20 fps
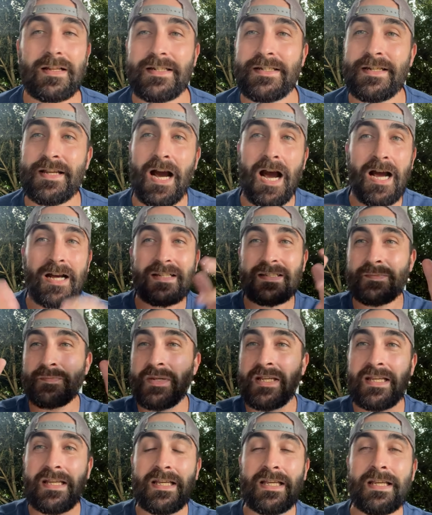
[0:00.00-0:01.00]
dox
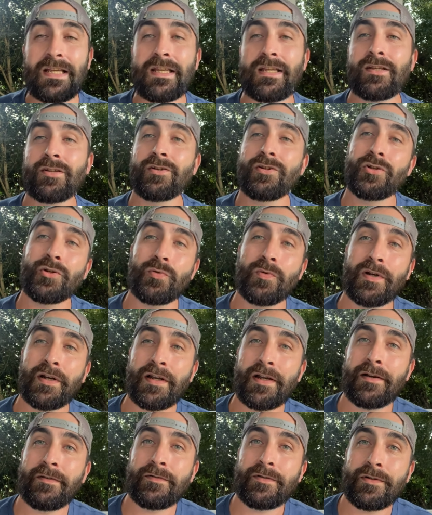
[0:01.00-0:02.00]
me or do
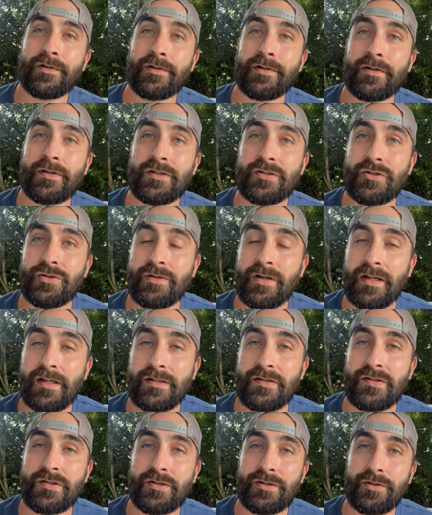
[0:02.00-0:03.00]
whatever that you
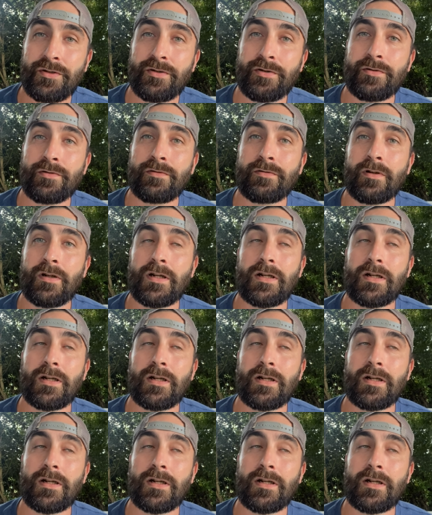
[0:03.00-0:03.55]
guys do,